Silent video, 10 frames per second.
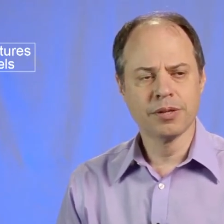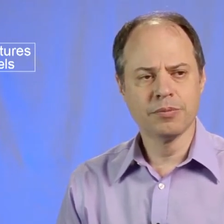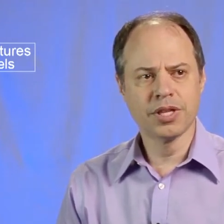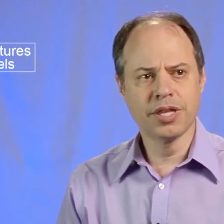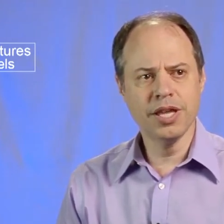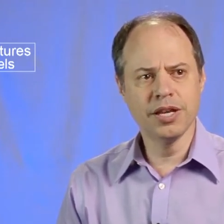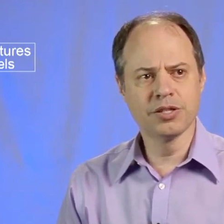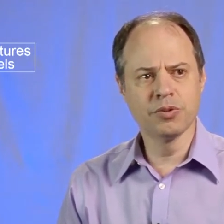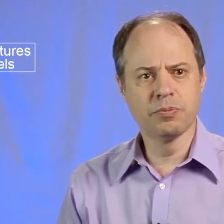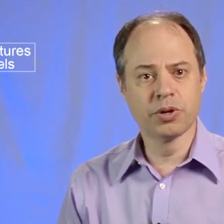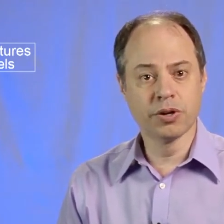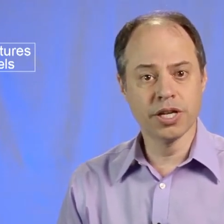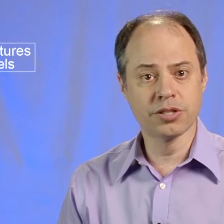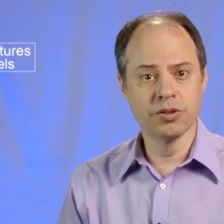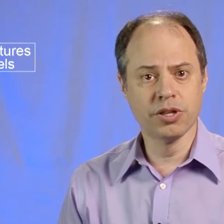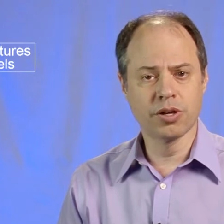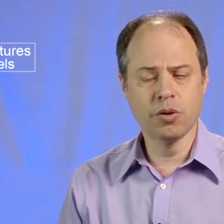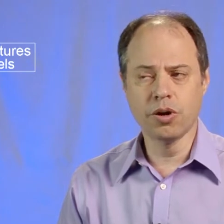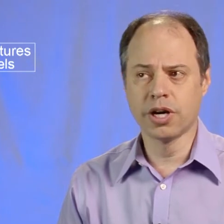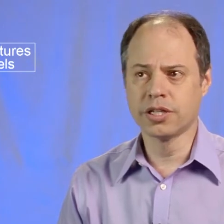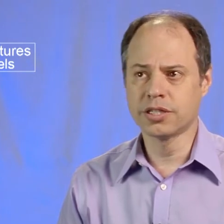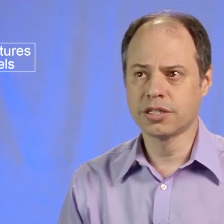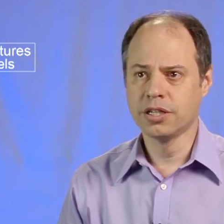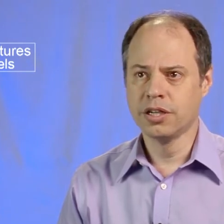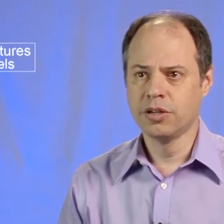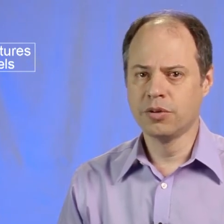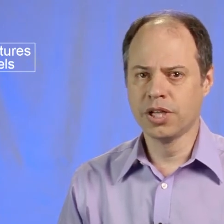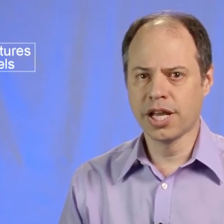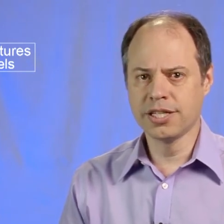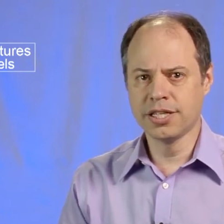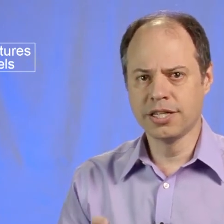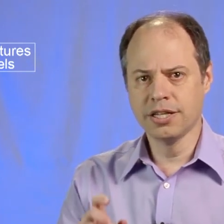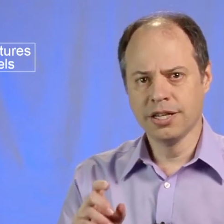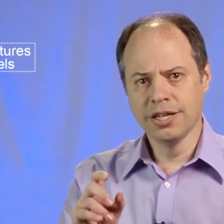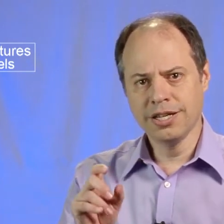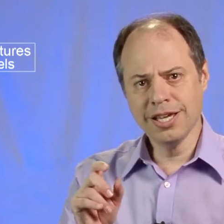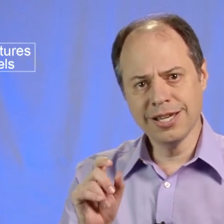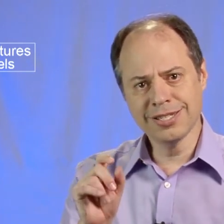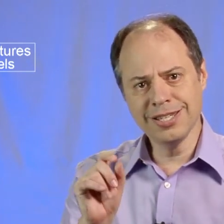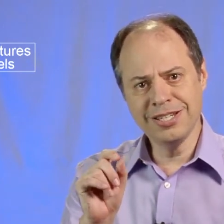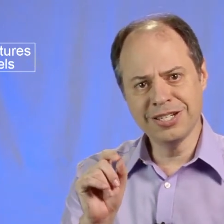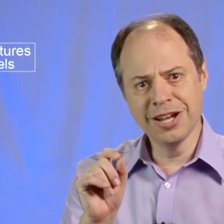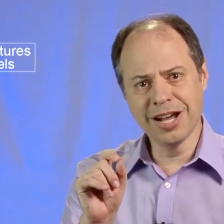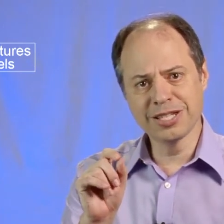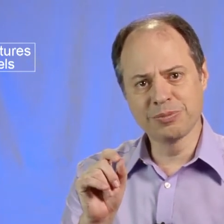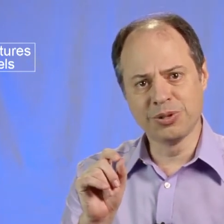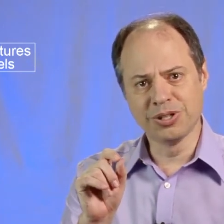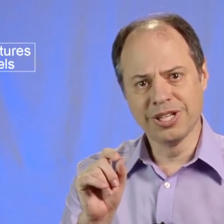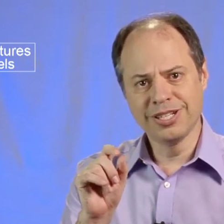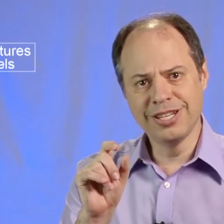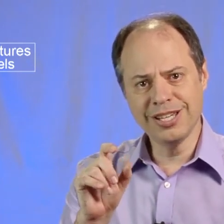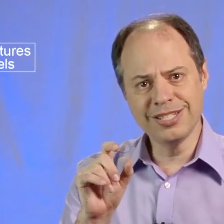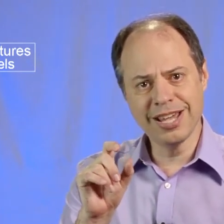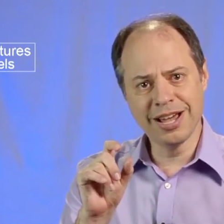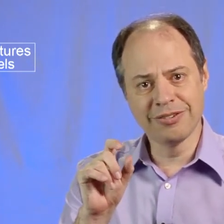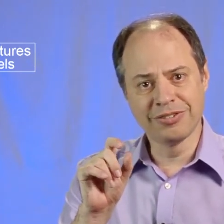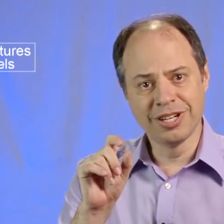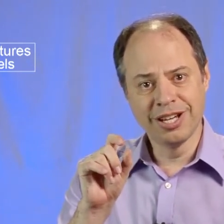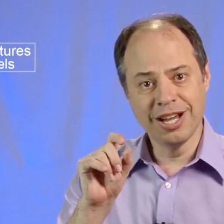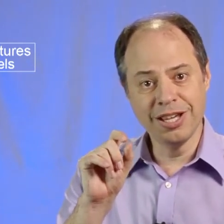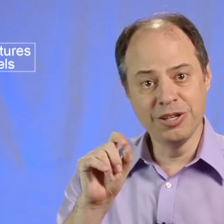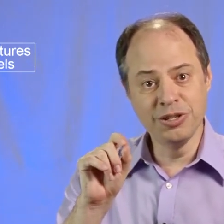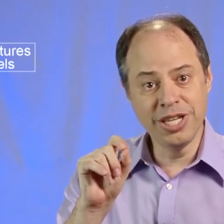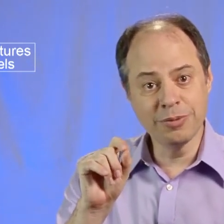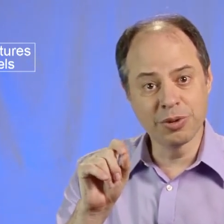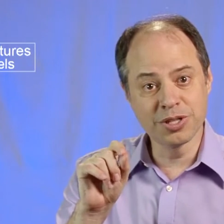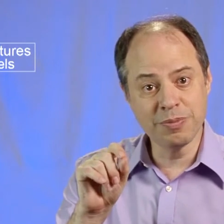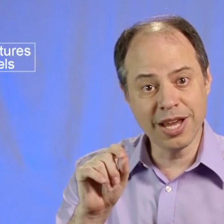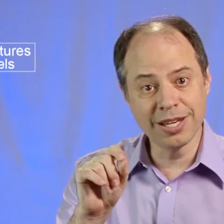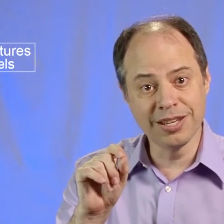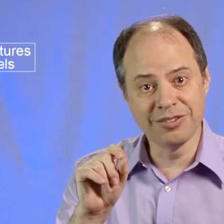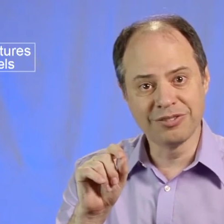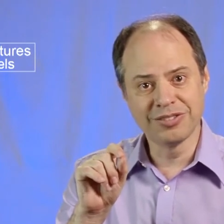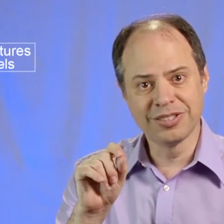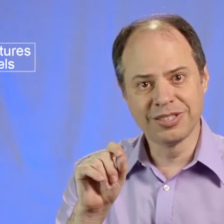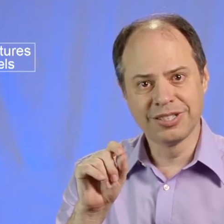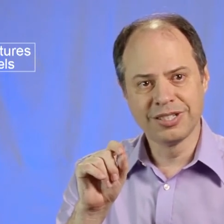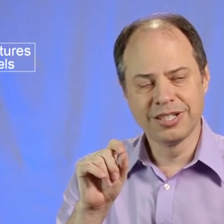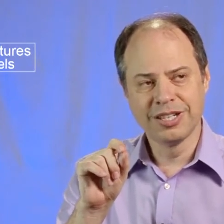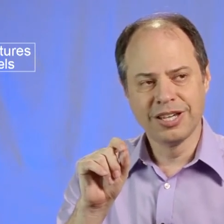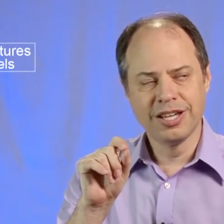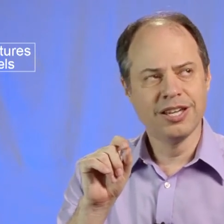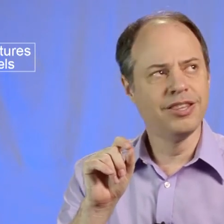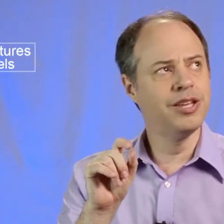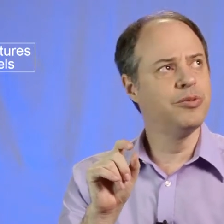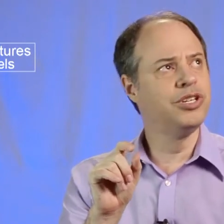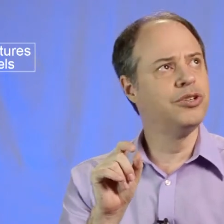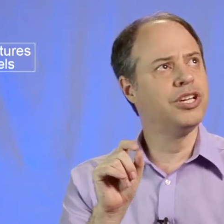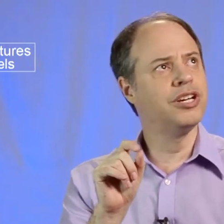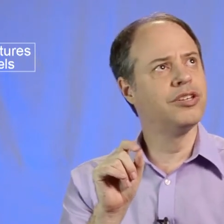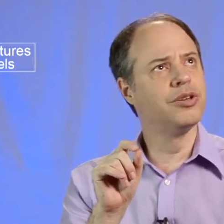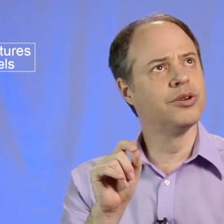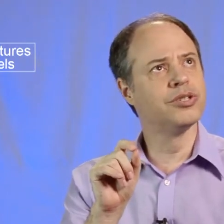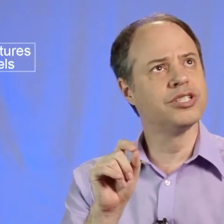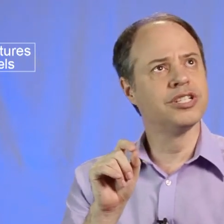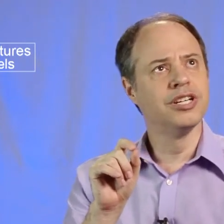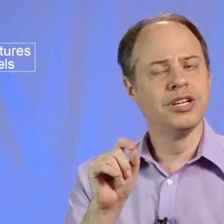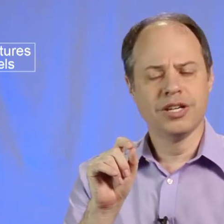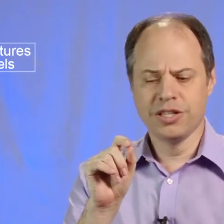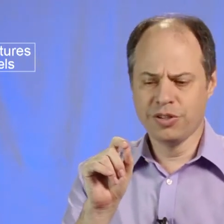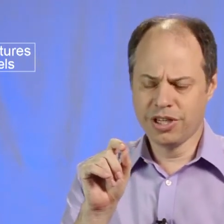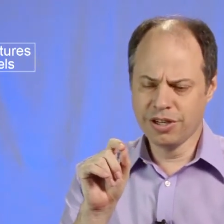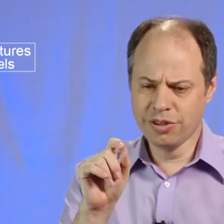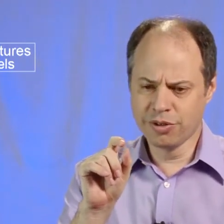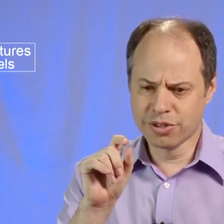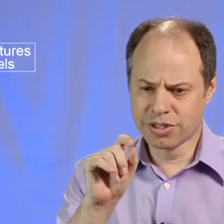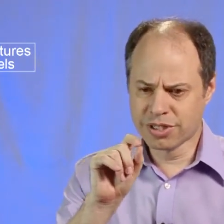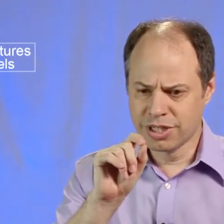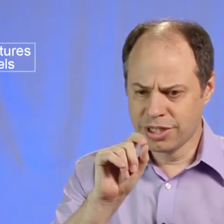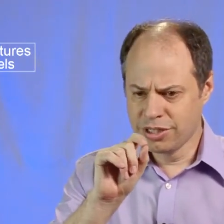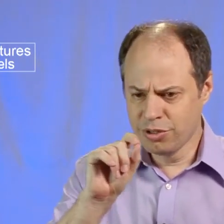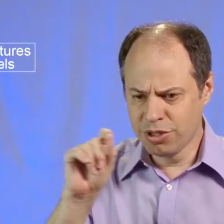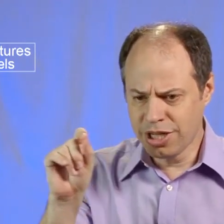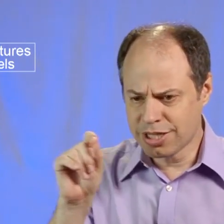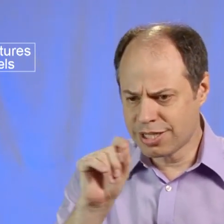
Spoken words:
But then as we progress through the course, realizing, yes, each Gospel does have a unique perspective. And then when you hear those unique